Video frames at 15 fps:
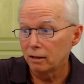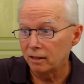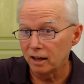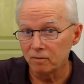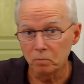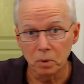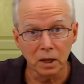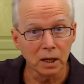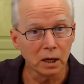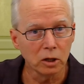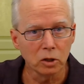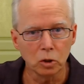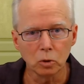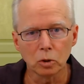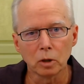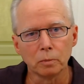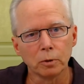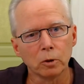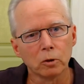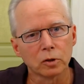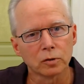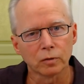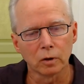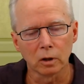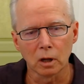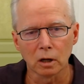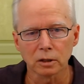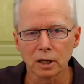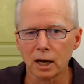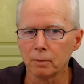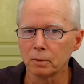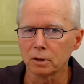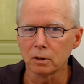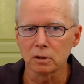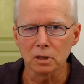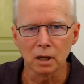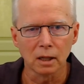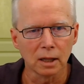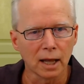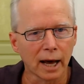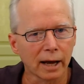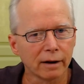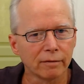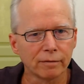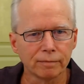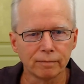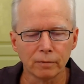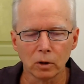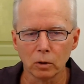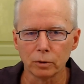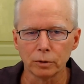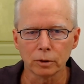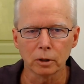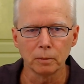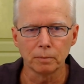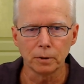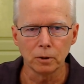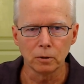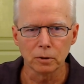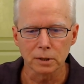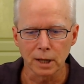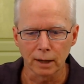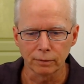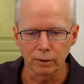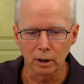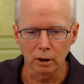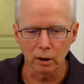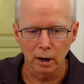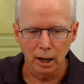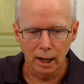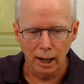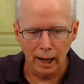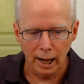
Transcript: They've been in new computers for a long time, but there's a lot of older computers out there